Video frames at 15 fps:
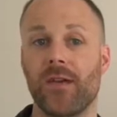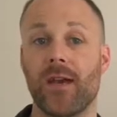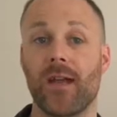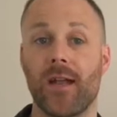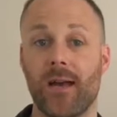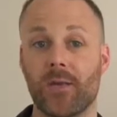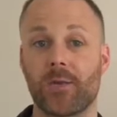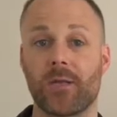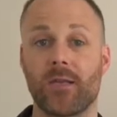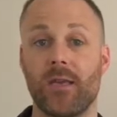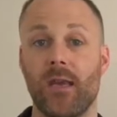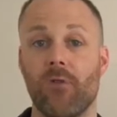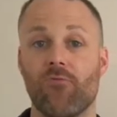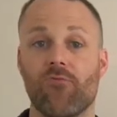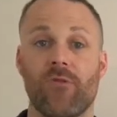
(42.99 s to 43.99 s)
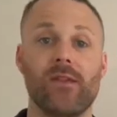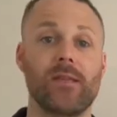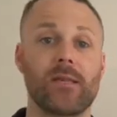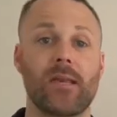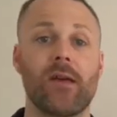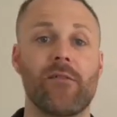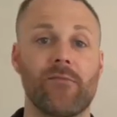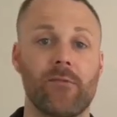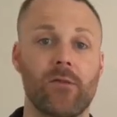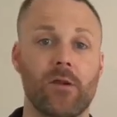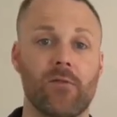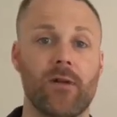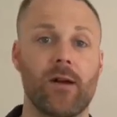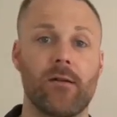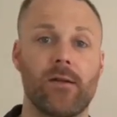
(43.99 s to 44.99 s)
and actually reset from the
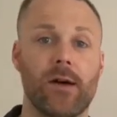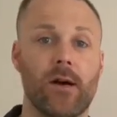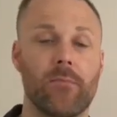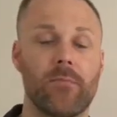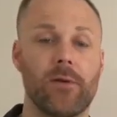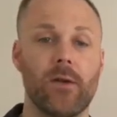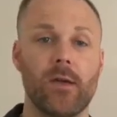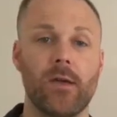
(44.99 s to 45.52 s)
ground up.